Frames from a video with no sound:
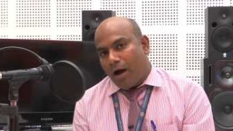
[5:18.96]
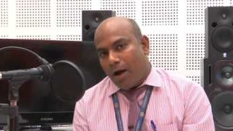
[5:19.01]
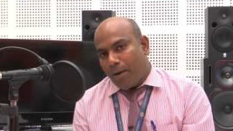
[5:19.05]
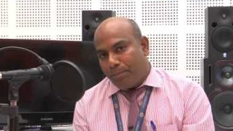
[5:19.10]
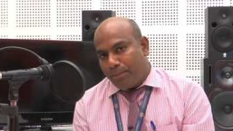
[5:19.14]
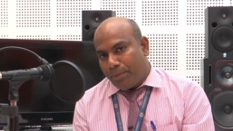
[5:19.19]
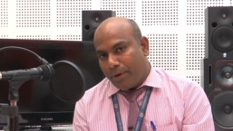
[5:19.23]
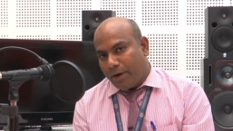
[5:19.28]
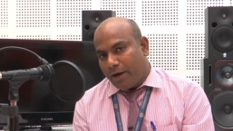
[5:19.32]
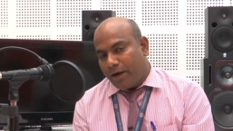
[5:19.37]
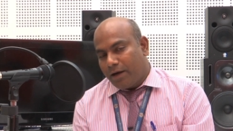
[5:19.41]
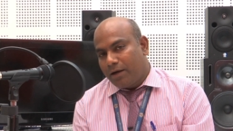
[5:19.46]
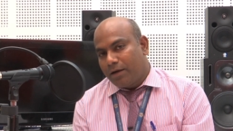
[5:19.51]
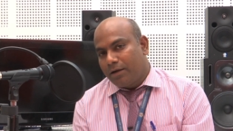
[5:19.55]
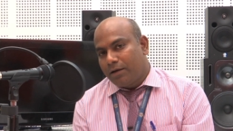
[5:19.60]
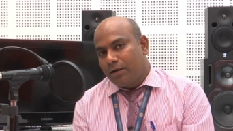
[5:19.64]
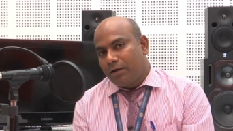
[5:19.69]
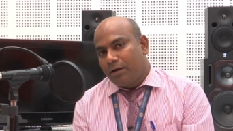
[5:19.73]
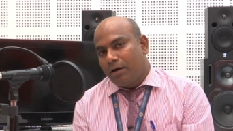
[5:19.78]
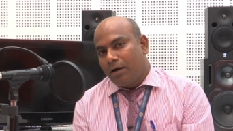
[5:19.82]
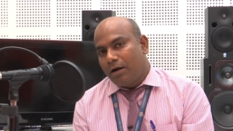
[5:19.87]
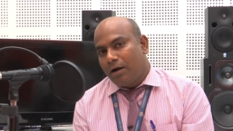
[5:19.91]
appa,
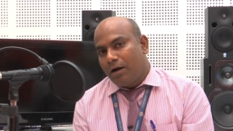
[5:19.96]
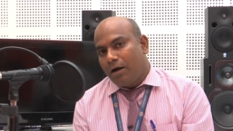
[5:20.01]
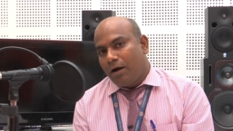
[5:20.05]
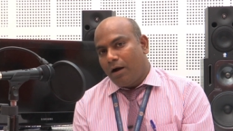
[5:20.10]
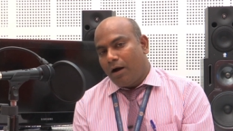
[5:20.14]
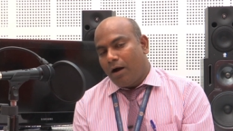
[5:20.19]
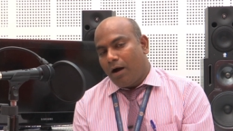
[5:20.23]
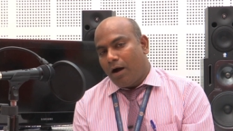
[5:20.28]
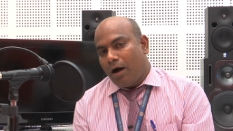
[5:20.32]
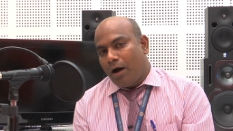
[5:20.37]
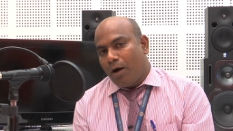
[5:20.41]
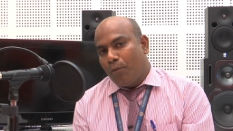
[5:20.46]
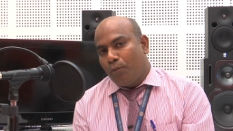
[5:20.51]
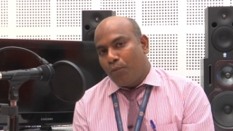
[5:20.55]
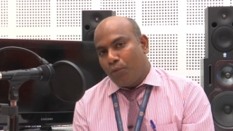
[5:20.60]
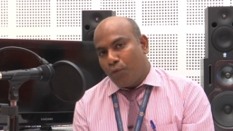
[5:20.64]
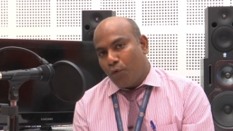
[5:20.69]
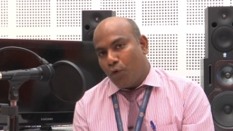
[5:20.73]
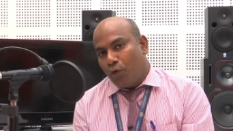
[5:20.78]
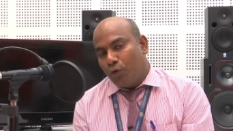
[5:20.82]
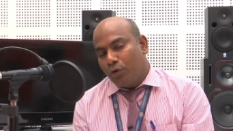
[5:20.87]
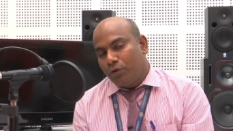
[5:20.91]

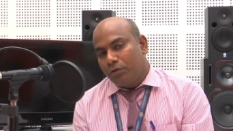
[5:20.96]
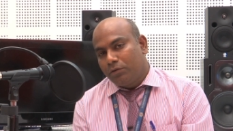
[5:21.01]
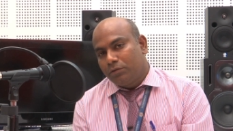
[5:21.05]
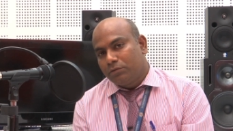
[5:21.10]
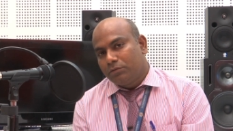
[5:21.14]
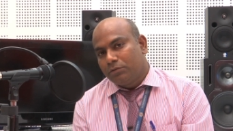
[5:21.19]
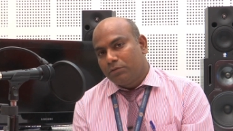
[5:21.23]
phone,